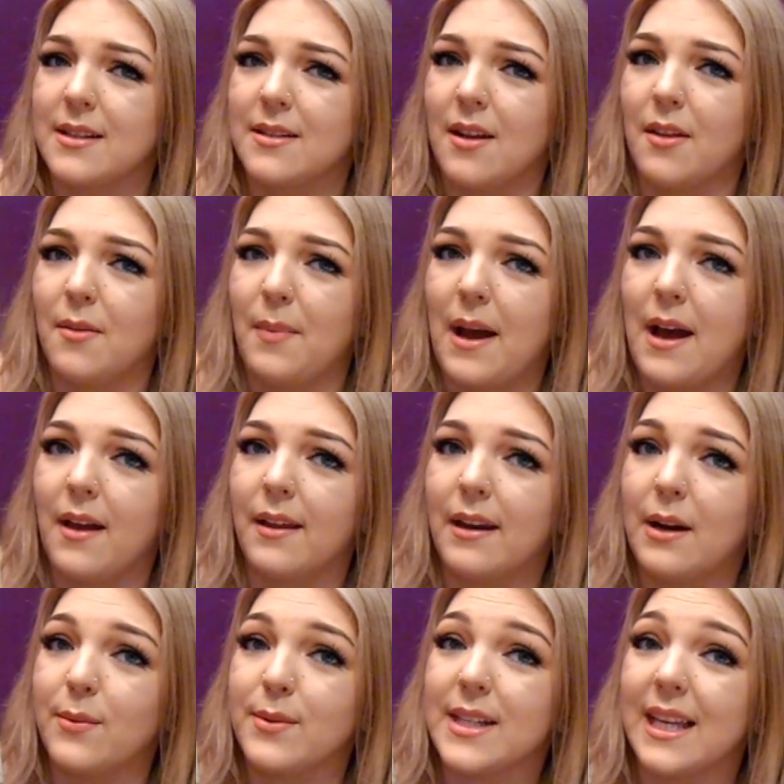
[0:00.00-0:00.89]
saw the palette
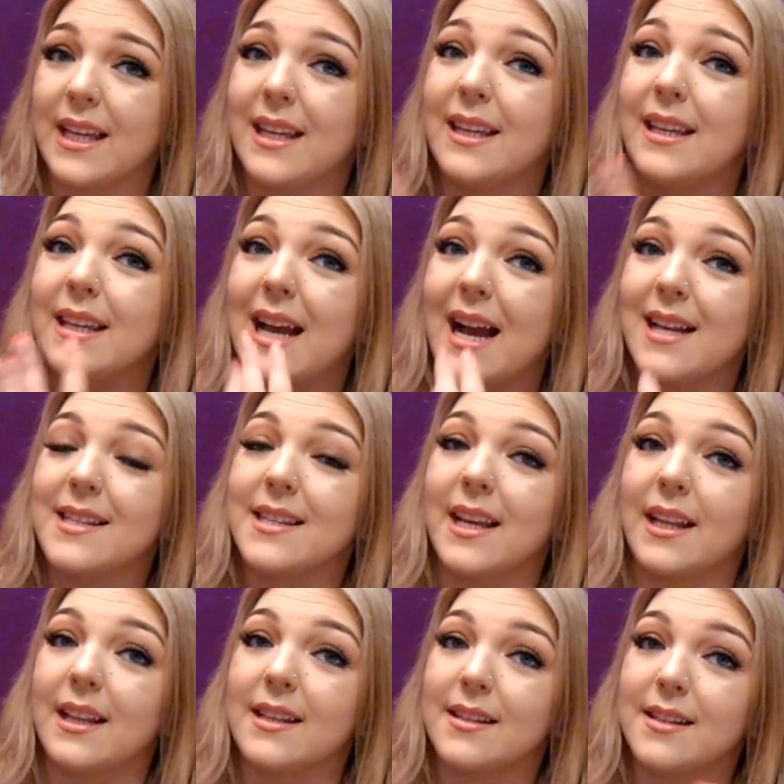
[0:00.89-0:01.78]
and I was like, yes,
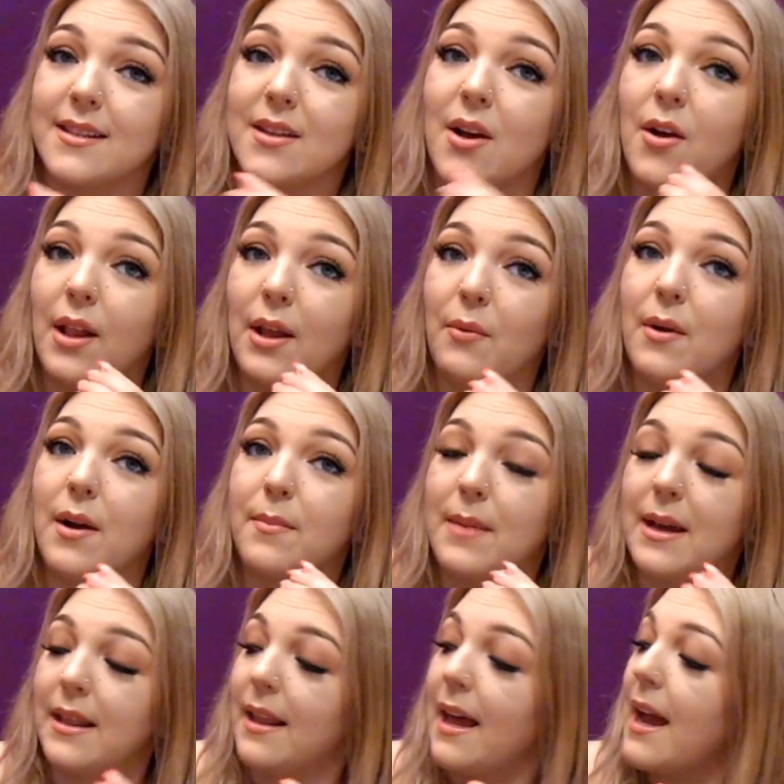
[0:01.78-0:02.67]
like, this is all I want in
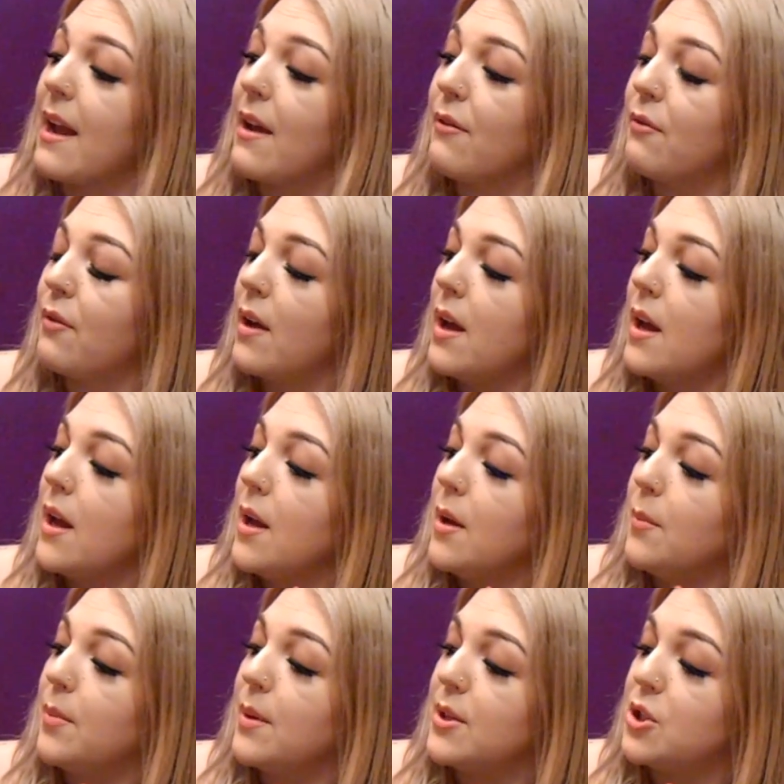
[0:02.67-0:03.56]
my
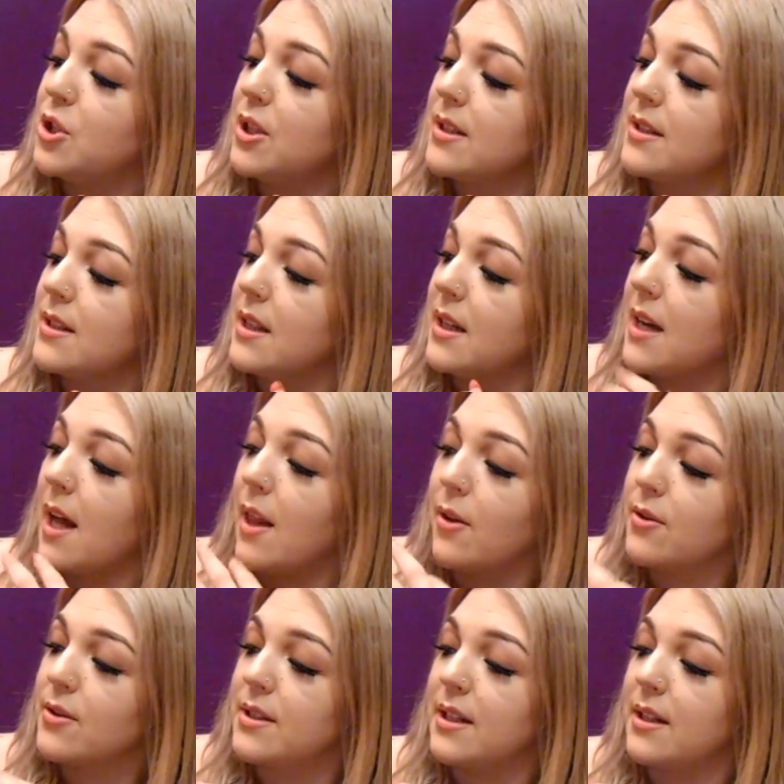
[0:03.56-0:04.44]
life. But just the
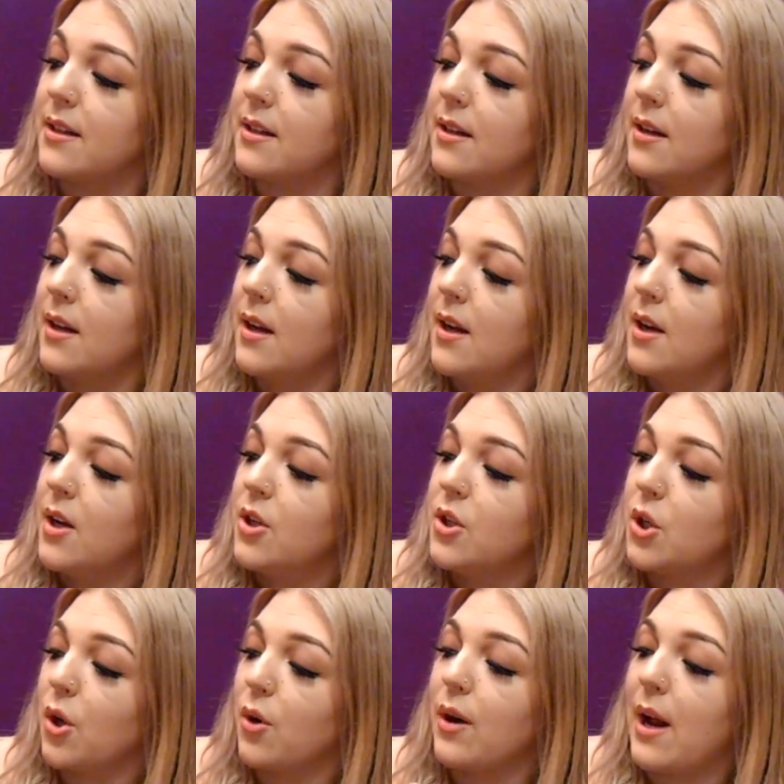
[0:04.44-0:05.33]
colors didn't
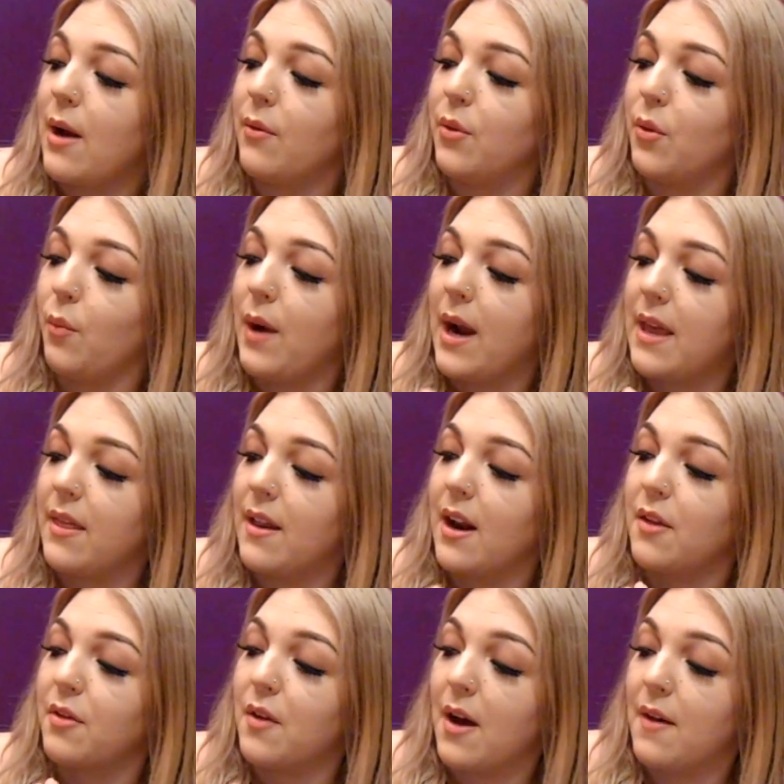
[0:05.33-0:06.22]
turn out the way that
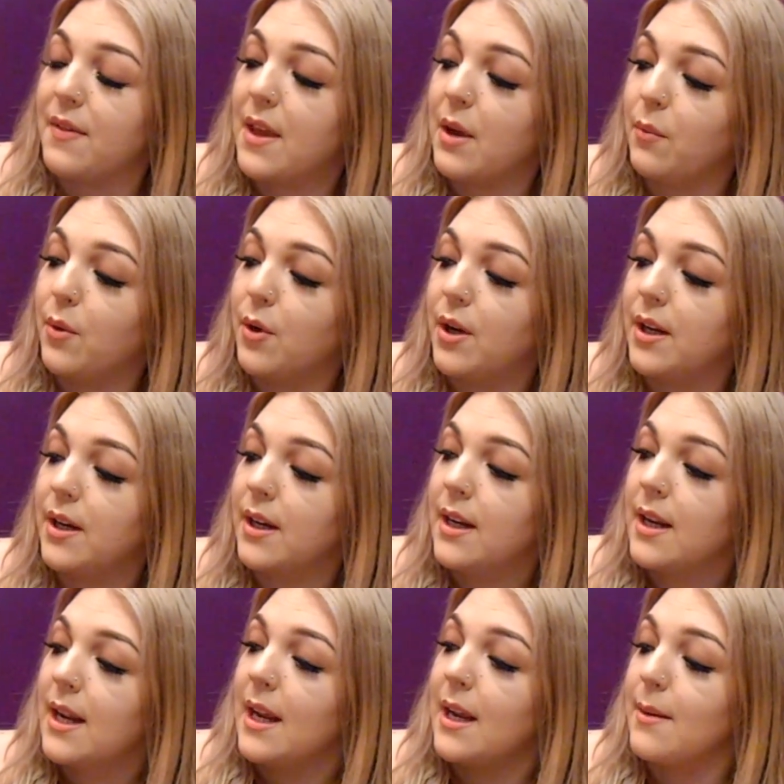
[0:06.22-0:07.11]
I thought they would
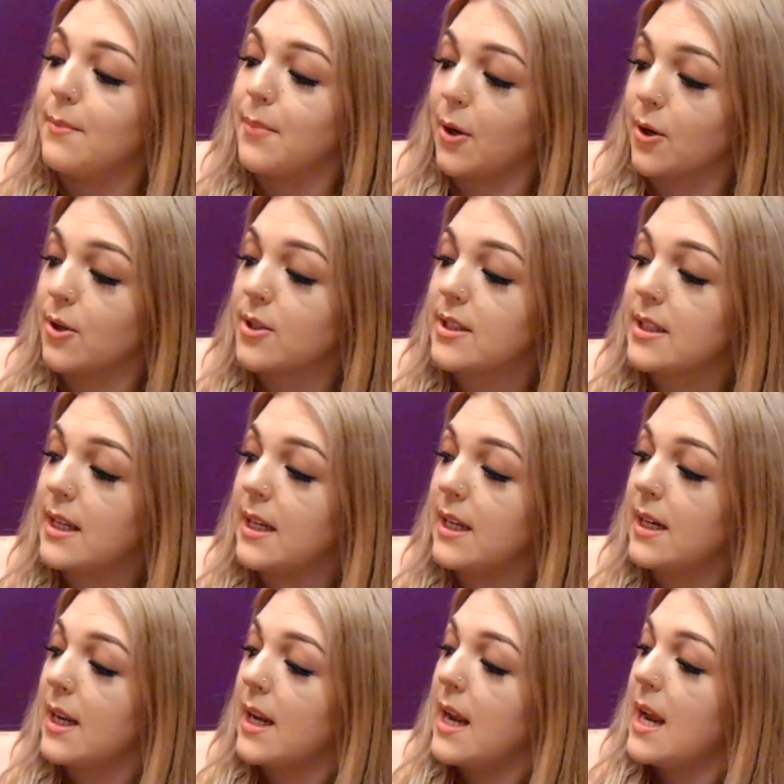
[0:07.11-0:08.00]
in
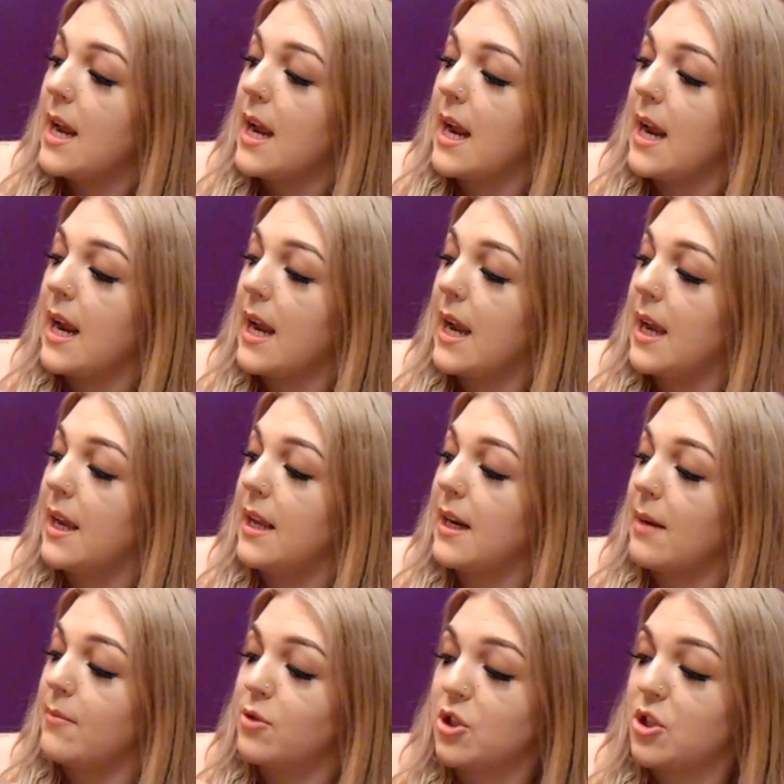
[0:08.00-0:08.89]
person,
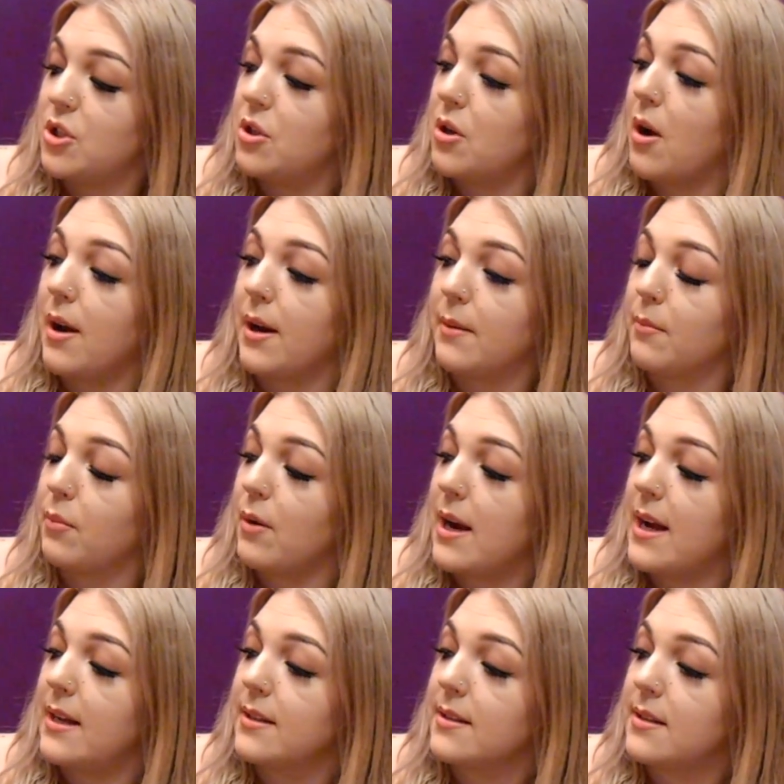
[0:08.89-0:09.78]
and I'm just not
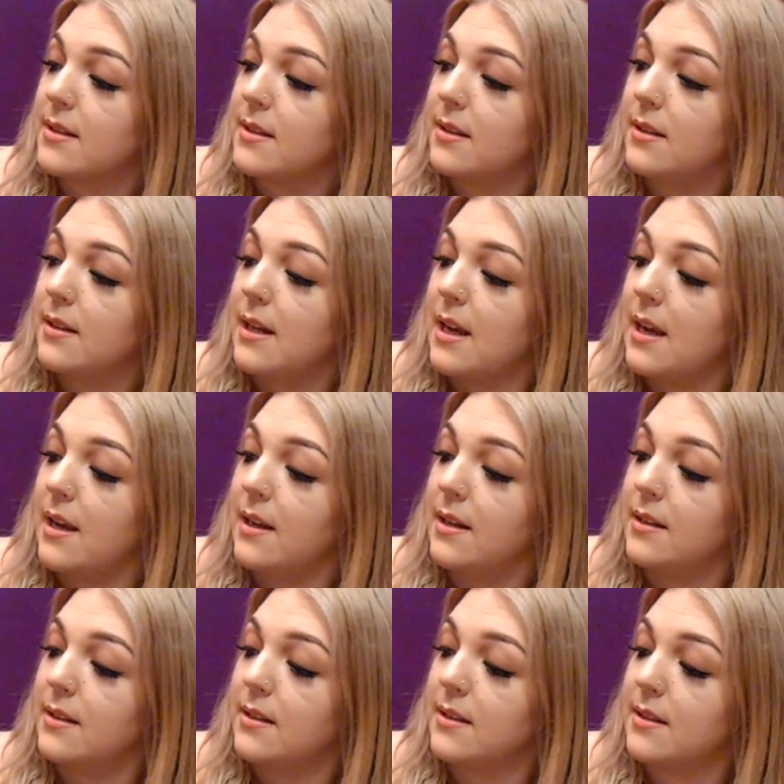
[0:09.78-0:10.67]
impressed.
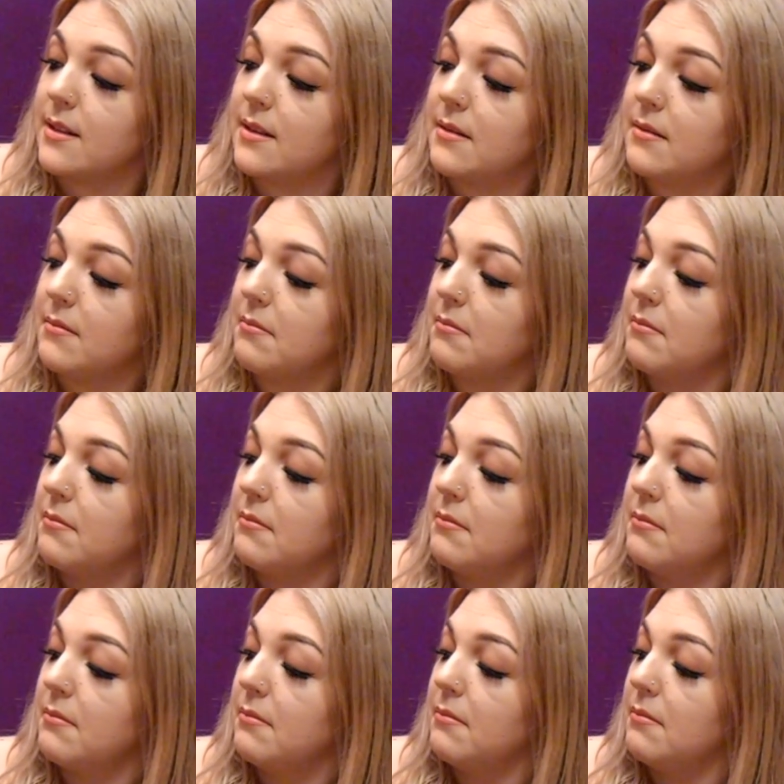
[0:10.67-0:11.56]
And
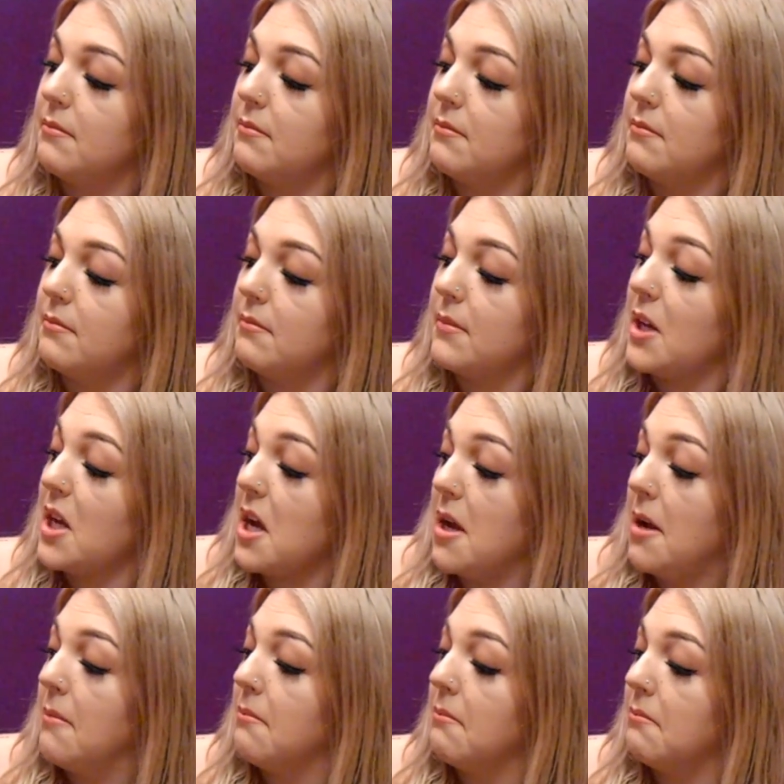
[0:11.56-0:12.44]

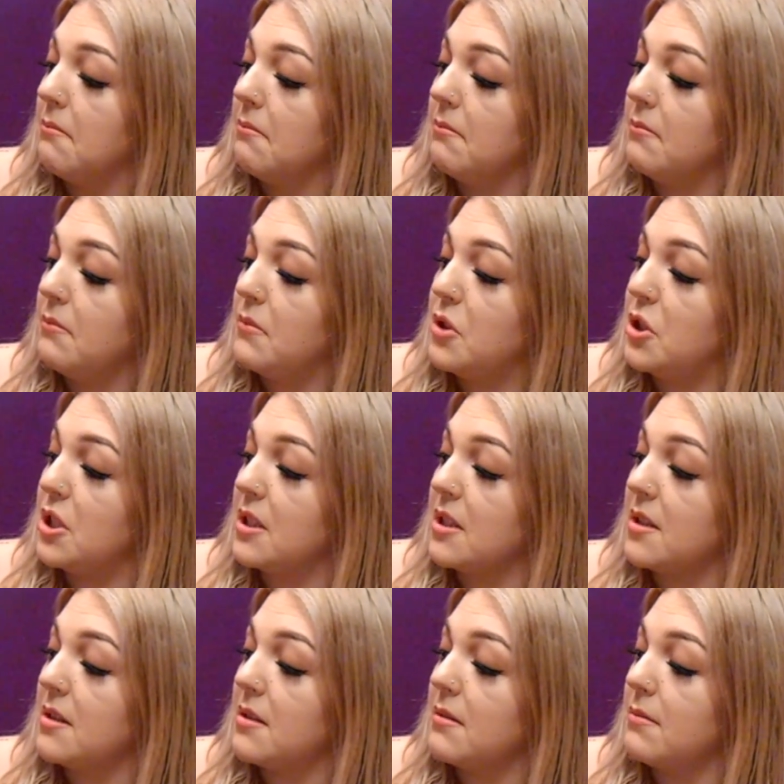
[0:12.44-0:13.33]
yeah,
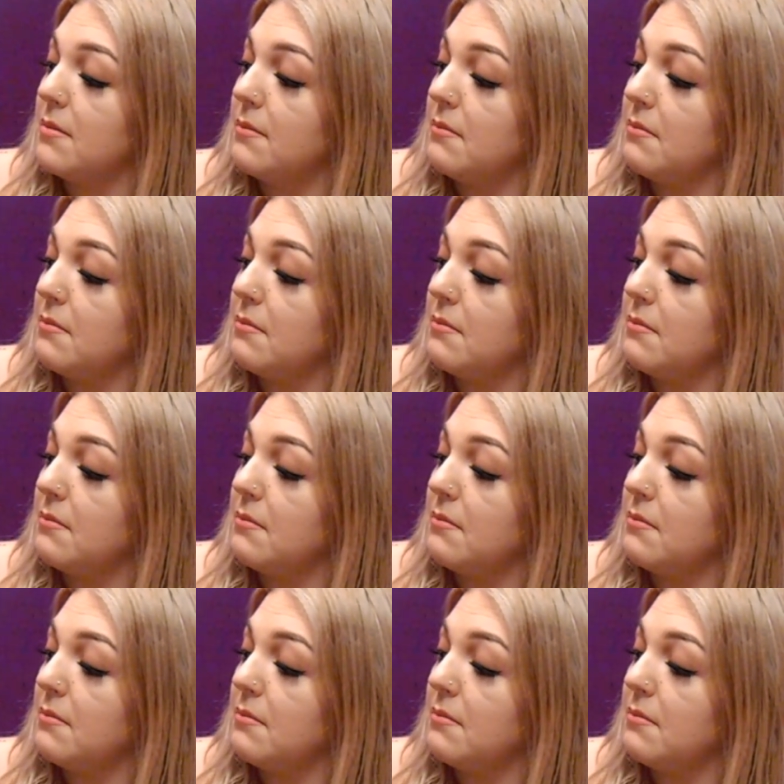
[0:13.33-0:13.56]
just